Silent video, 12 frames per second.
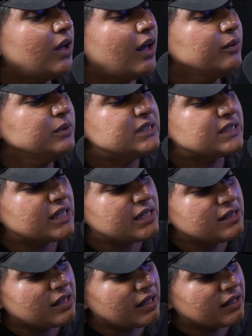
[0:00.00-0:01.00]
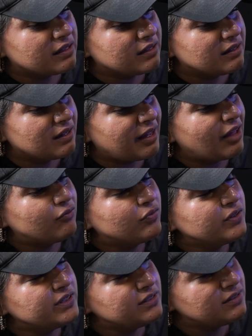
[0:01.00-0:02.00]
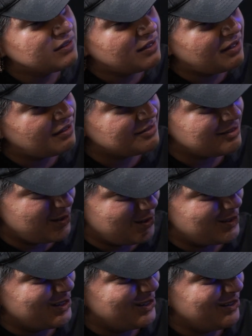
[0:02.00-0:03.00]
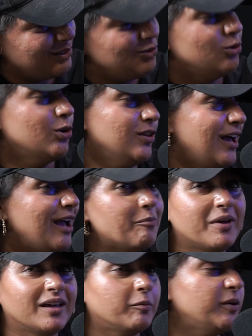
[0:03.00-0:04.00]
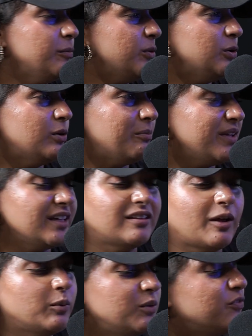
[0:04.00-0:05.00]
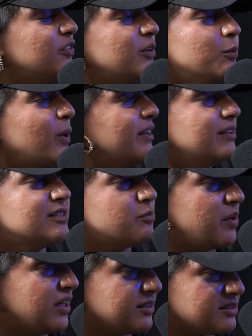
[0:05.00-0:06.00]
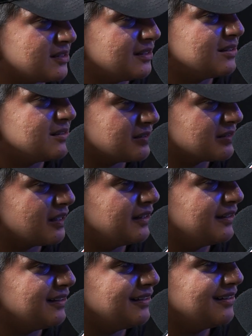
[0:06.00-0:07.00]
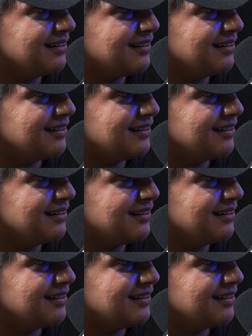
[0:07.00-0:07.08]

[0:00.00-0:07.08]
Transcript: I would say that every season, that I pick people who I'm like, they would fit right into Pakistani society.